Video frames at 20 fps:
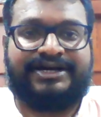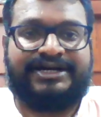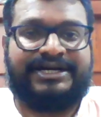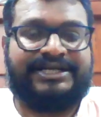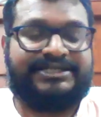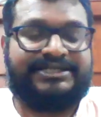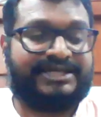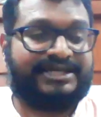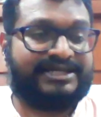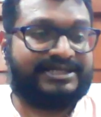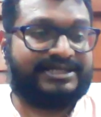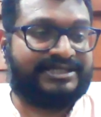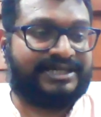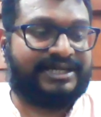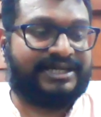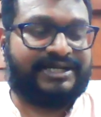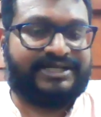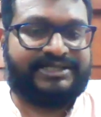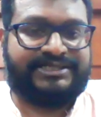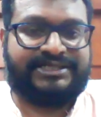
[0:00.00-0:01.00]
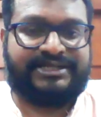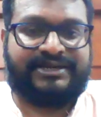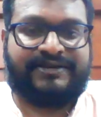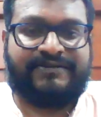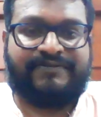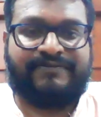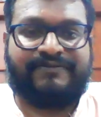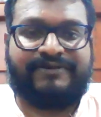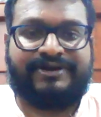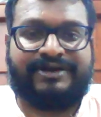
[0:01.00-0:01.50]
It's a risk
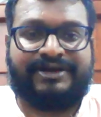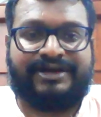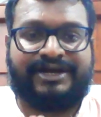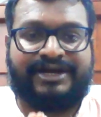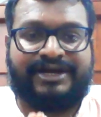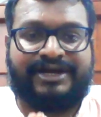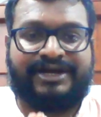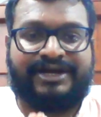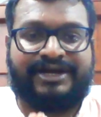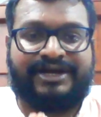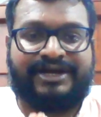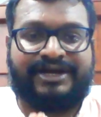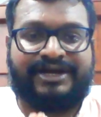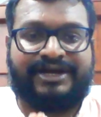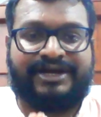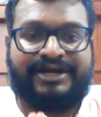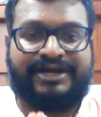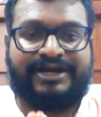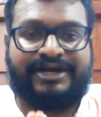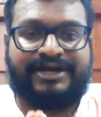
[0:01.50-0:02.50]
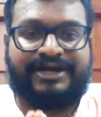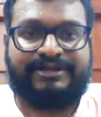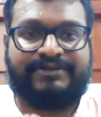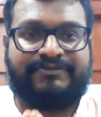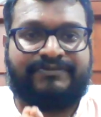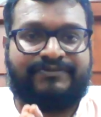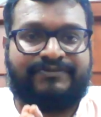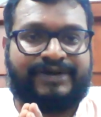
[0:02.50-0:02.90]
condition from the